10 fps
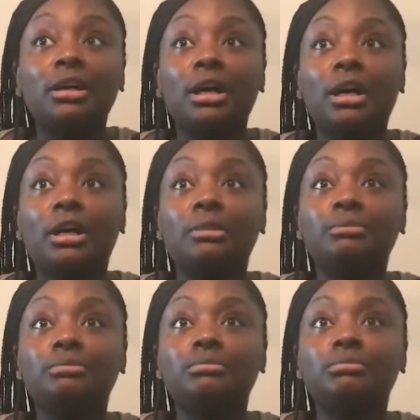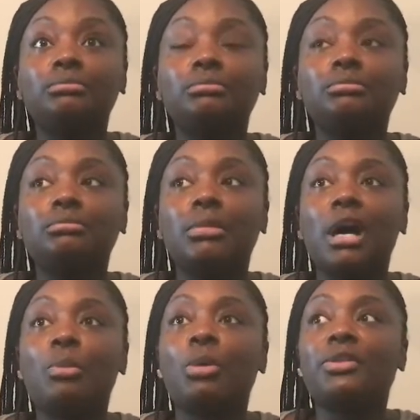
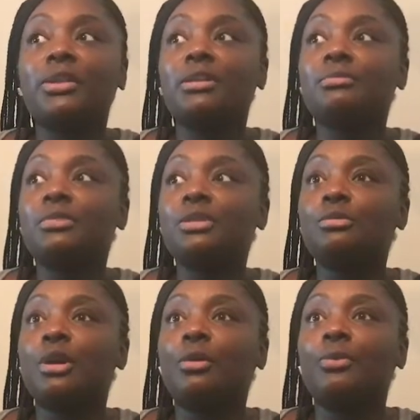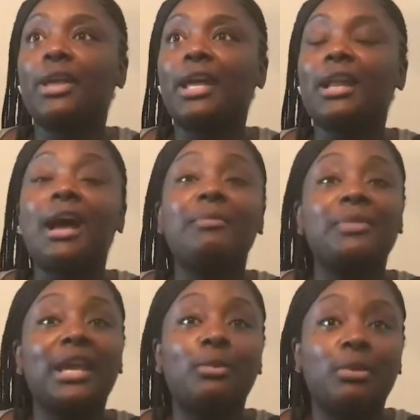I want them to know that I'm
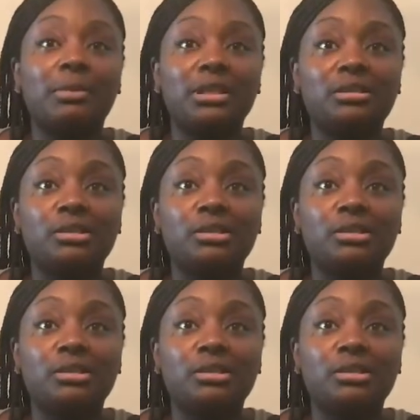their woman.